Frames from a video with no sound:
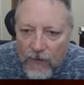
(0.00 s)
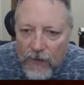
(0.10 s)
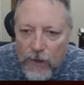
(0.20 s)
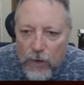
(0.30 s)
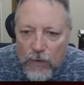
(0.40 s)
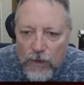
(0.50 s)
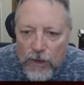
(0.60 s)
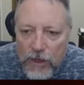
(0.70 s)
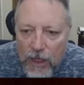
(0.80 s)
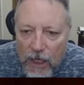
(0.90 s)
that you would
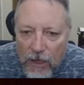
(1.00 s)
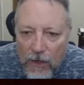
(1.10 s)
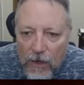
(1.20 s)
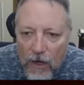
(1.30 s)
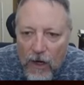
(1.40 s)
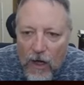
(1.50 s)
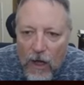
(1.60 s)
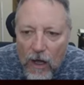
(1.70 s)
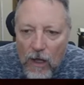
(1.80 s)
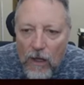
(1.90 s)
share
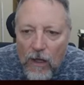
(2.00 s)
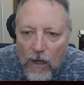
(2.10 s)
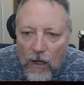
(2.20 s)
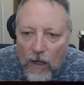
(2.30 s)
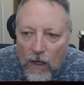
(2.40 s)
all,